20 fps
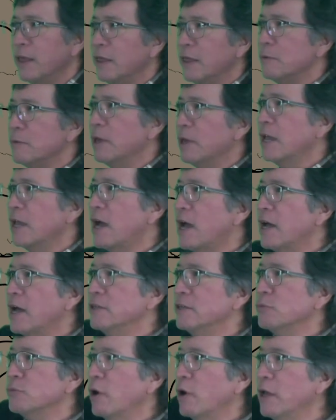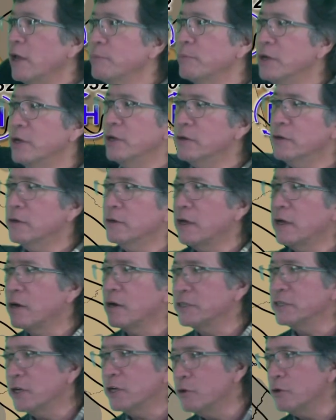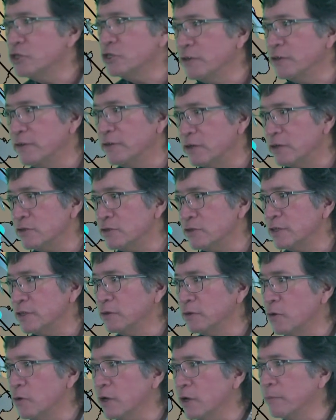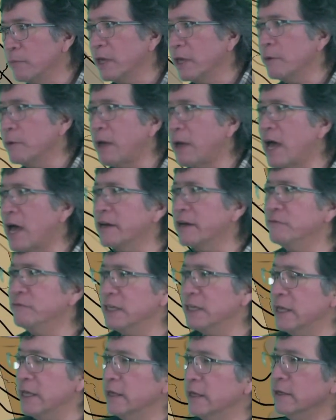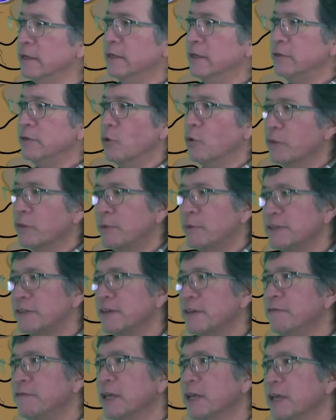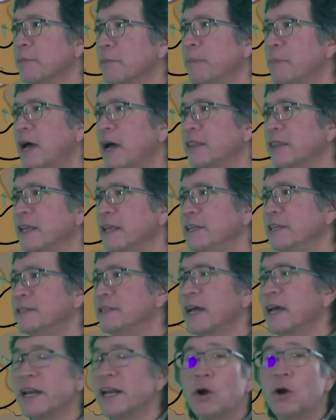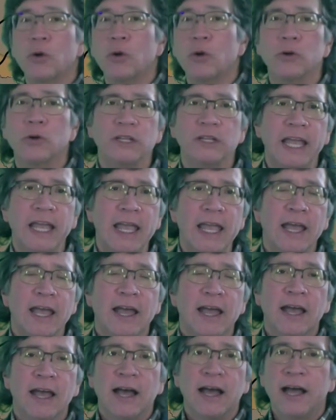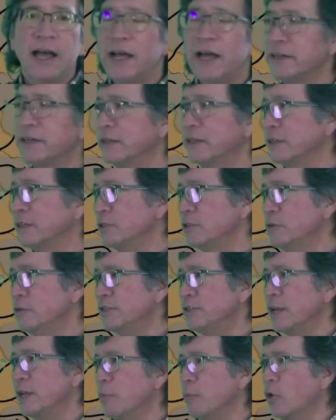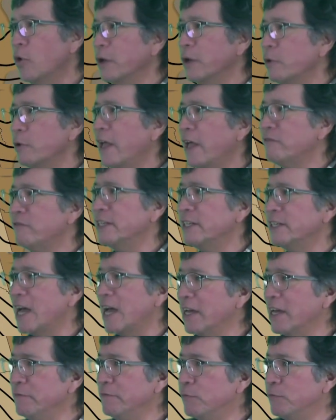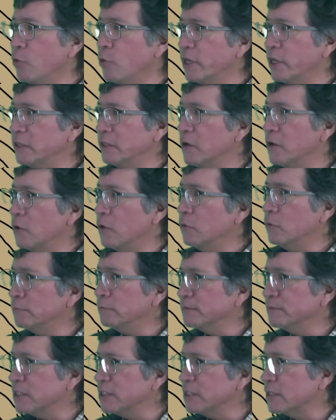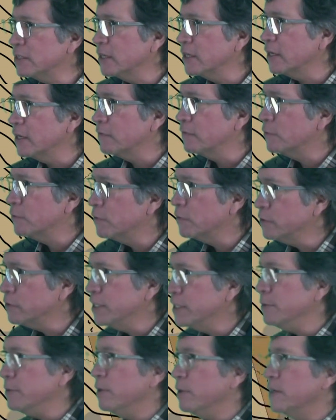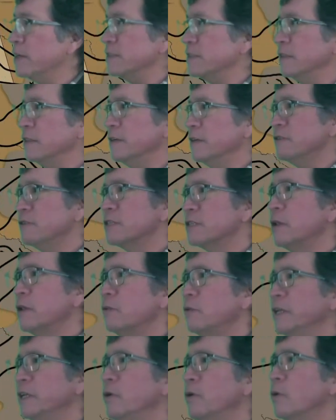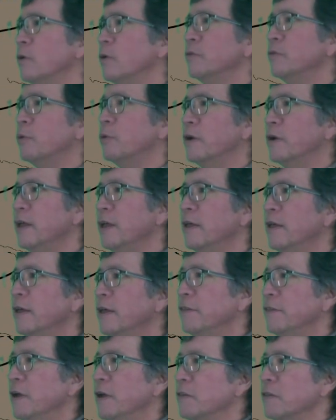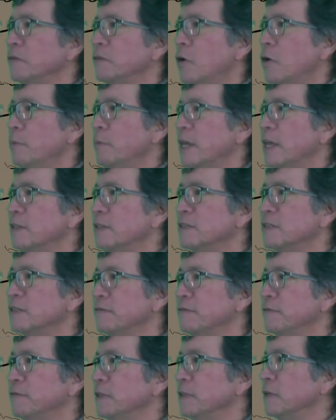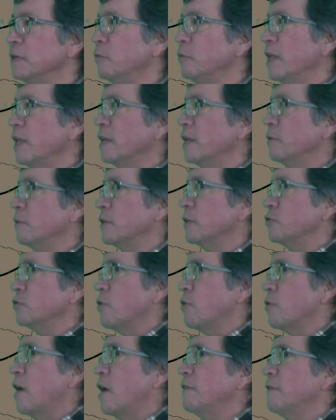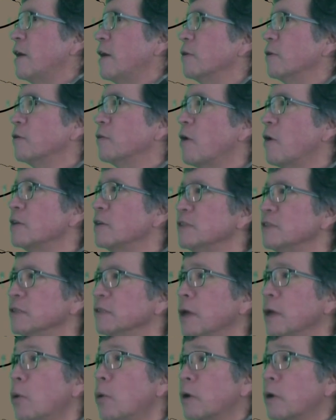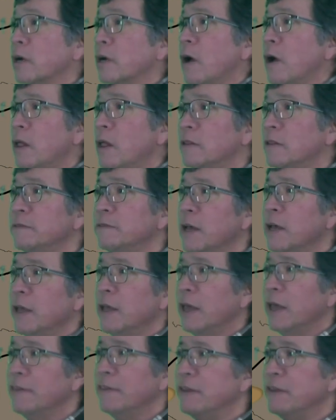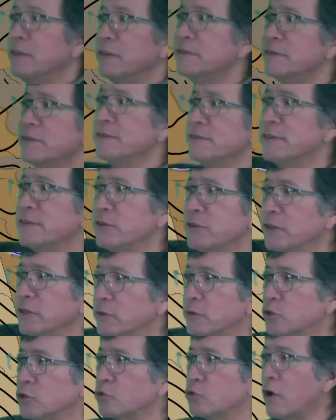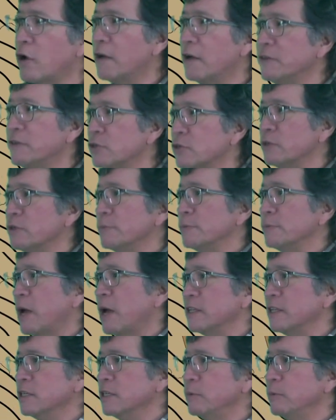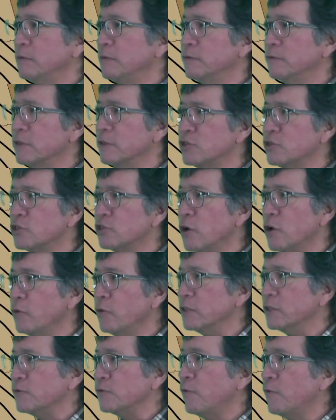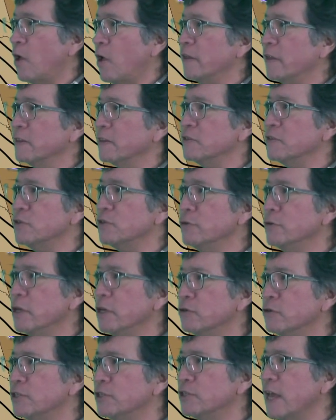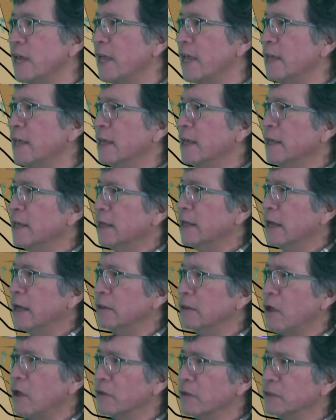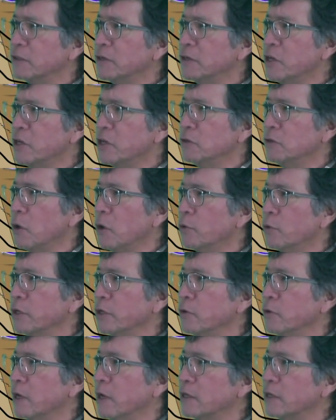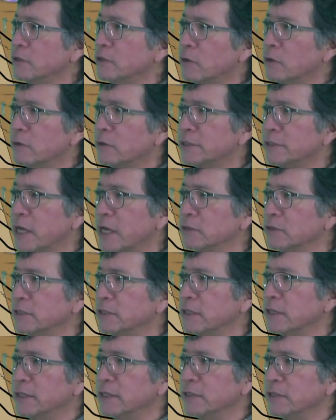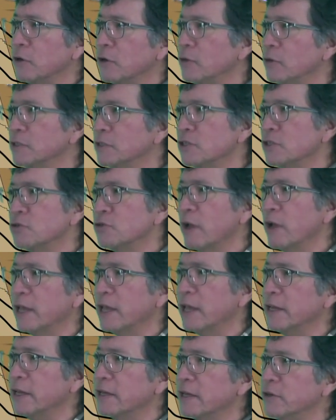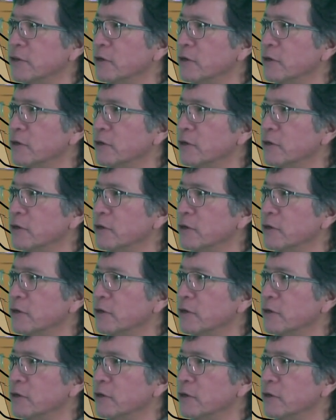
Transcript: And the big high is way up here, Arctic Ocean. There's the low coming up out of the North Pacific by late tonight, early on Tuesday morning, we'll have a 940 low that's going to further deepen as it lifts slowly northward. The other low begins to fill and weaken with a trough out across the lower Gulf. And then this is the little trough that's responsible for the snow that's falling this New Year's Day along the lower Yukon Delta, Etolin Strait, uh,